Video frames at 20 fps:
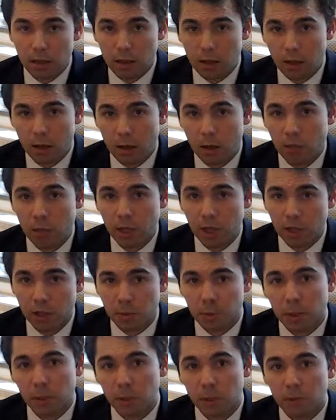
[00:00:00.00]
are we going to
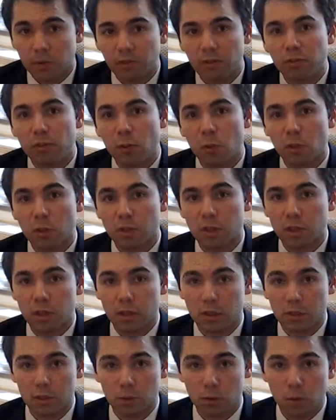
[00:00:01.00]
be able to enforce
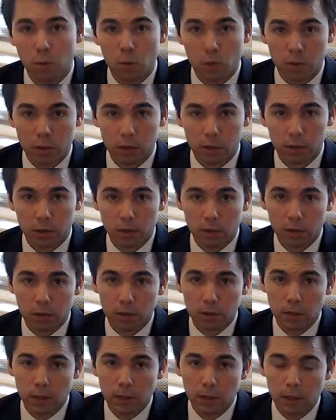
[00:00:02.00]
this order?
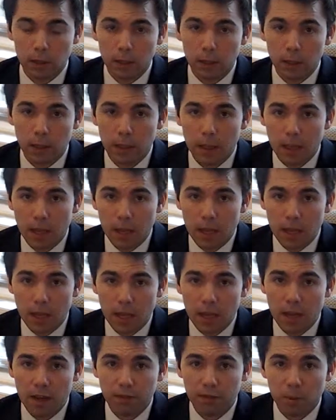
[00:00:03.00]

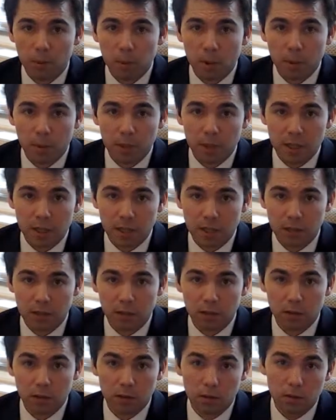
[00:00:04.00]
If the property
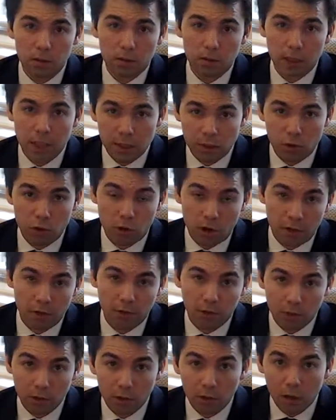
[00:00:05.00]
is in
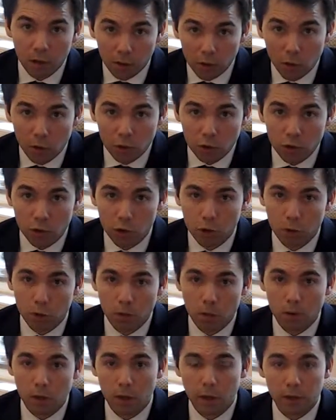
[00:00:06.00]
trust and
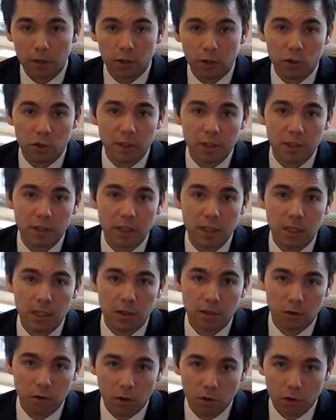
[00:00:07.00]
onshore, and the
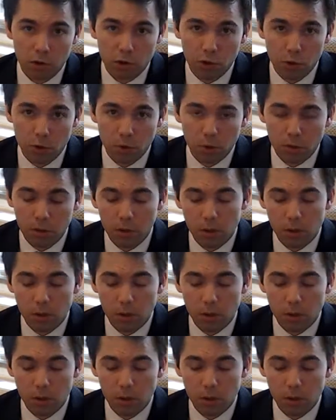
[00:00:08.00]
trustees are onshore,